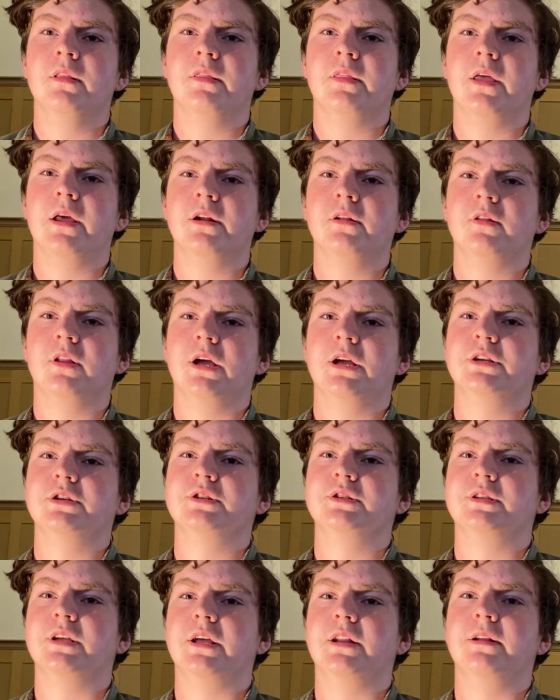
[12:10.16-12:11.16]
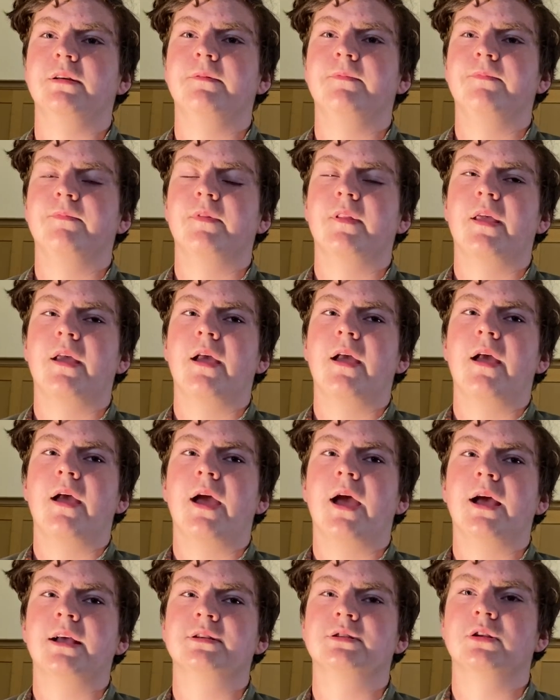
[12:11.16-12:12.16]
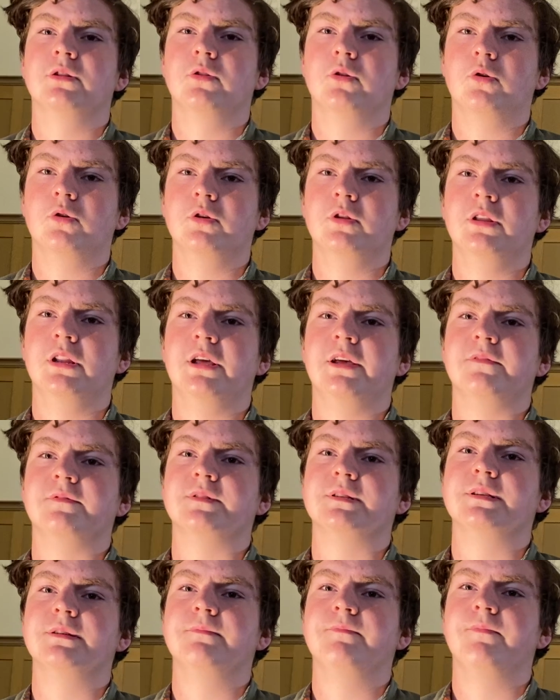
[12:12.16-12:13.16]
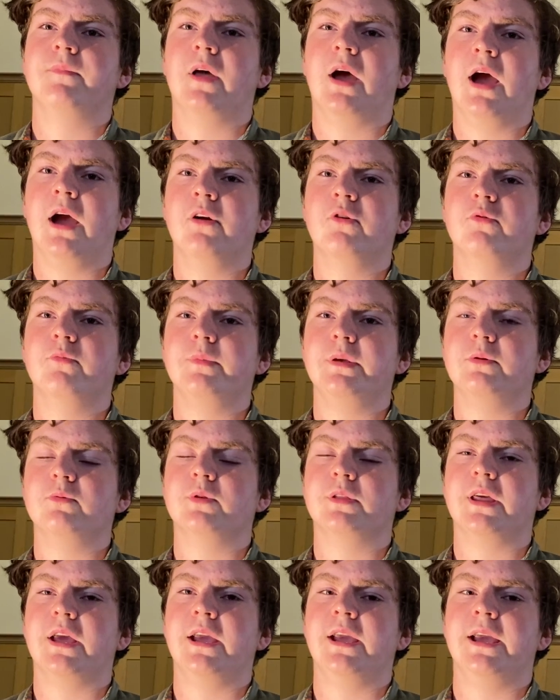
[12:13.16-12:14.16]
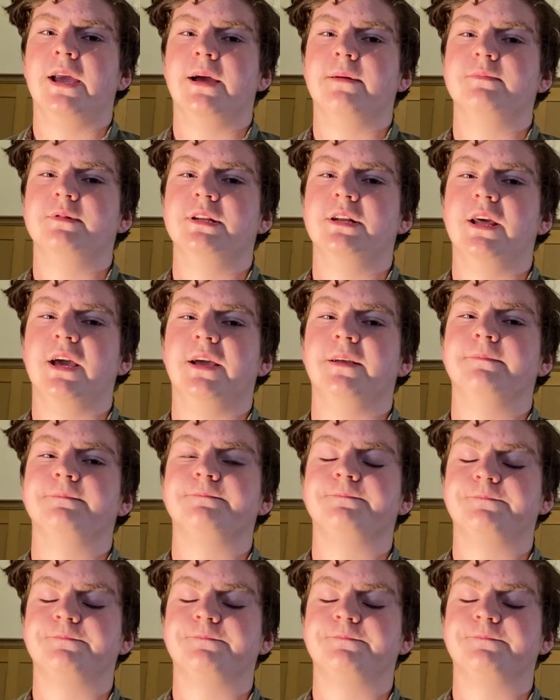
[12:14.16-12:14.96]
Then Elijah said, As the Lord lives, I will meet with Ahab today.